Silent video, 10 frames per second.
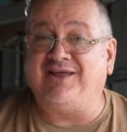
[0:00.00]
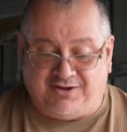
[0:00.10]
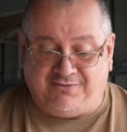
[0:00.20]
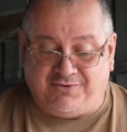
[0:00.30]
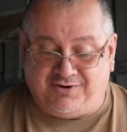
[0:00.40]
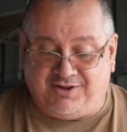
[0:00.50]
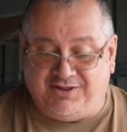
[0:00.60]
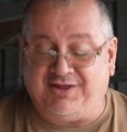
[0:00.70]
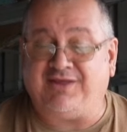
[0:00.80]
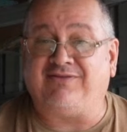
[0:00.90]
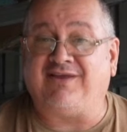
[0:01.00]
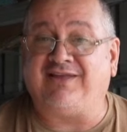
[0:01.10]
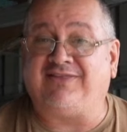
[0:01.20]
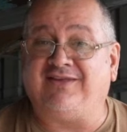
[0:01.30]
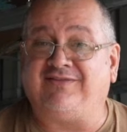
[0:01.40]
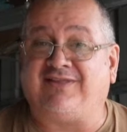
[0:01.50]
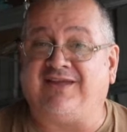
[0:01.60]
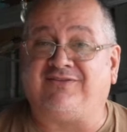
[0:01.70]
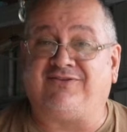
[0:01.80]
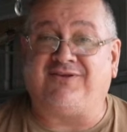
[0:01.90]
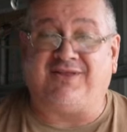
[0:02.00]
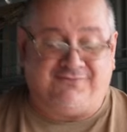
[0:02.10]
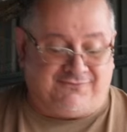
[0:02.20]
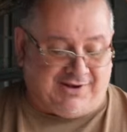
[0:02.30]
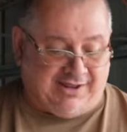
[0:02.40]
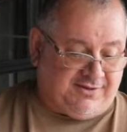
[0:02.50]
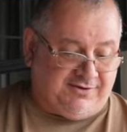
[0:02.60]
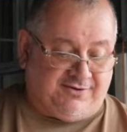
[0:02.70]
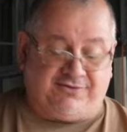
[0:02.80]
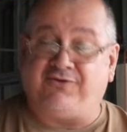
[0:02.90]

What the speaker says: don't worry, you can take these down to their flat and not